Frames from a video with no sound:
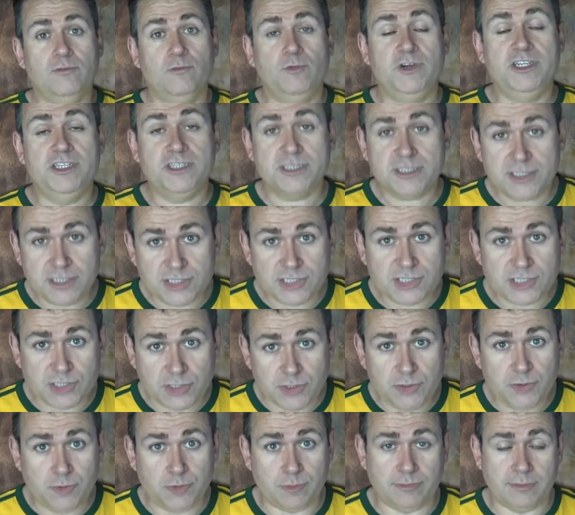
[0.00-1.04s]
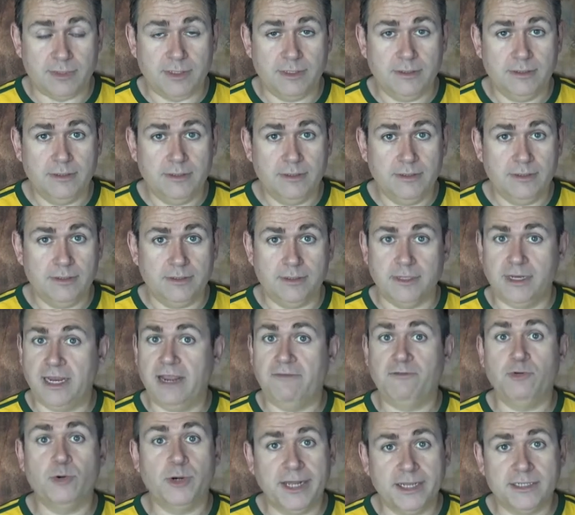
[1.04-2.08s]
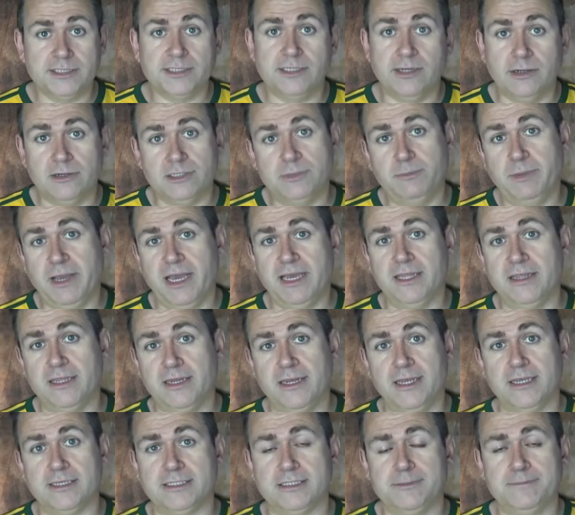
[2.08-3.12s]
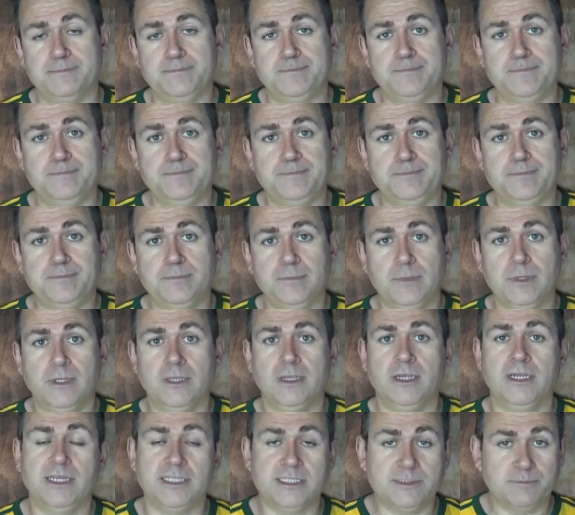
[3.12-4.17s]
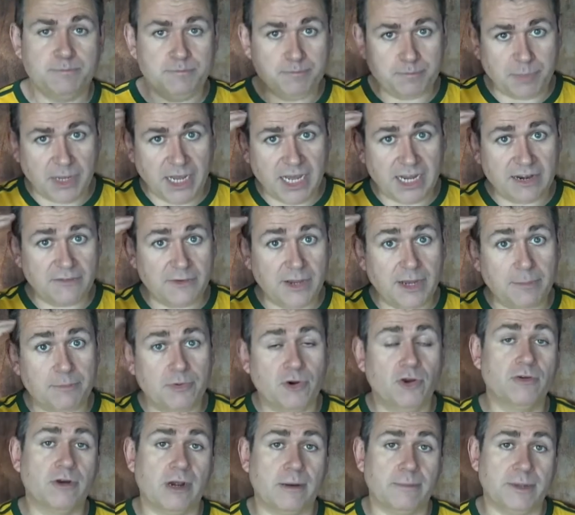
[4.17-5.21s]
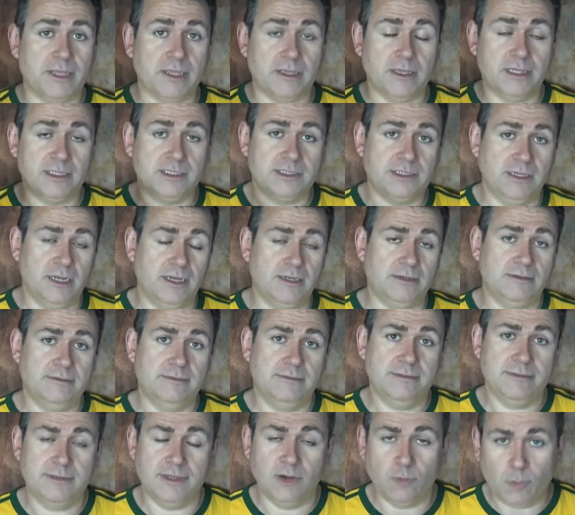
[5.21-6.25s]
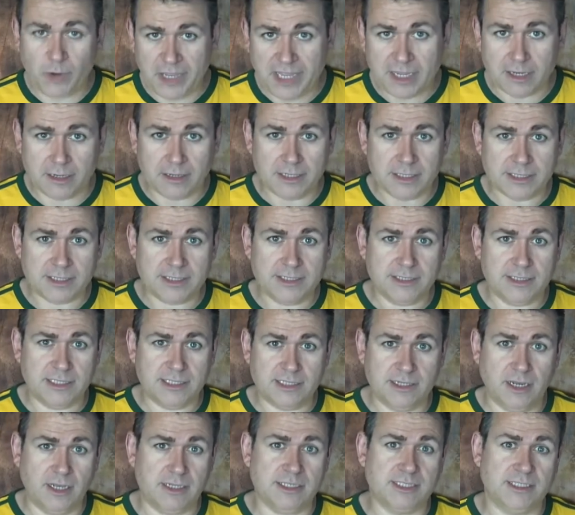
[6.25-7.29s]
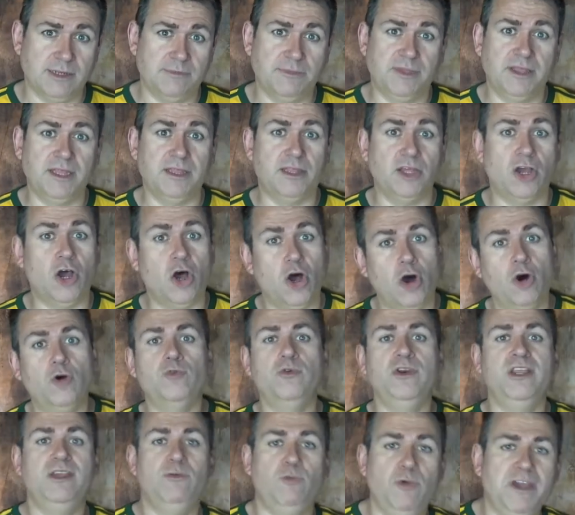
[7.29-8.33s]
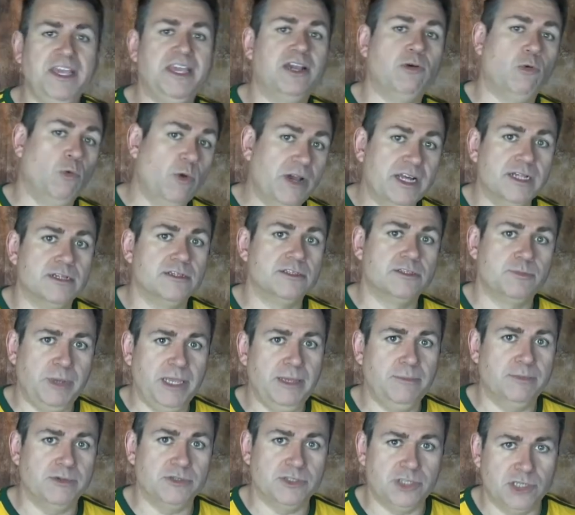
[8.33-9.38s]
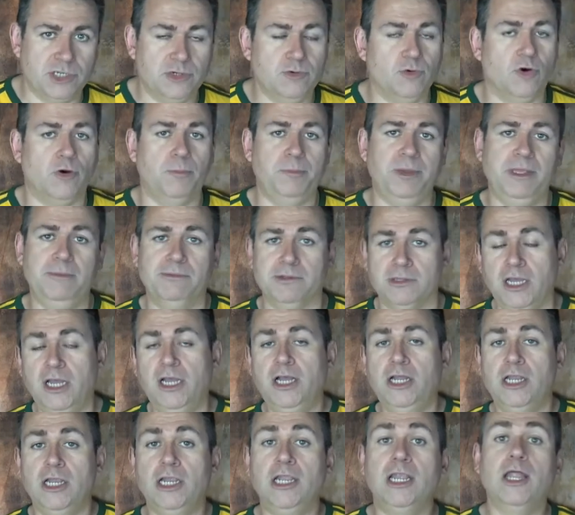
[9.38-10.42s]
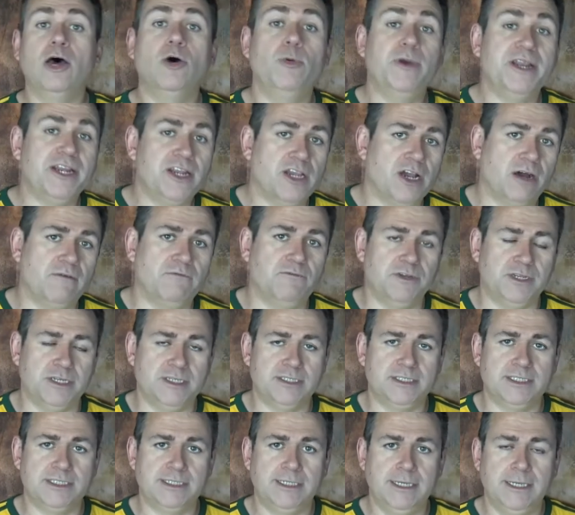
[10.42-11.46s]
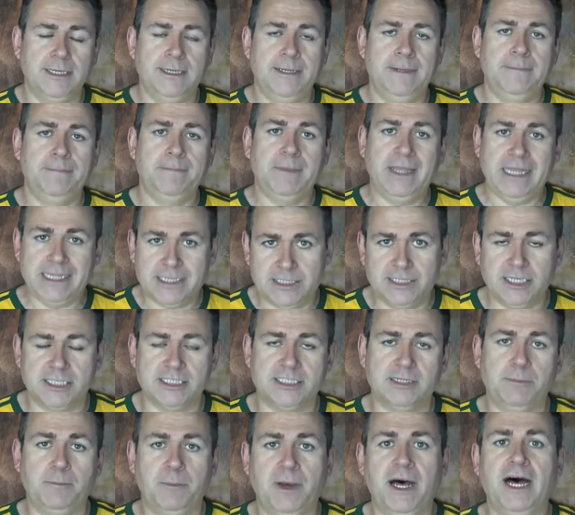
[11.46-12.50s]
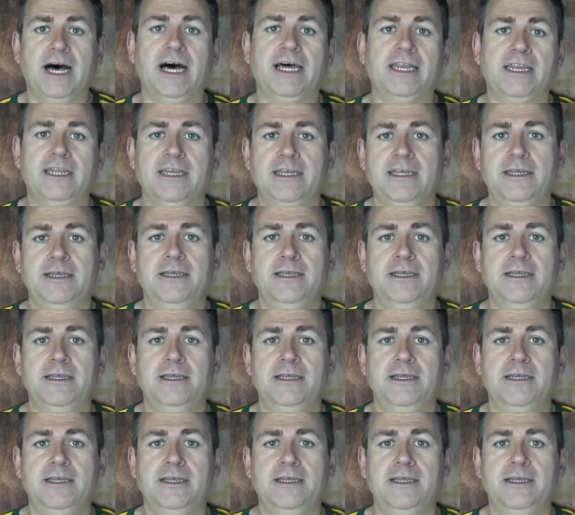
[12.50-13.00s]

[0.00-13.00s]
We just assume that everyone else knows better than us. It's part of our programming. It's not a weakness. It's not something that only weak willed people do or people low in confidence. It's just a part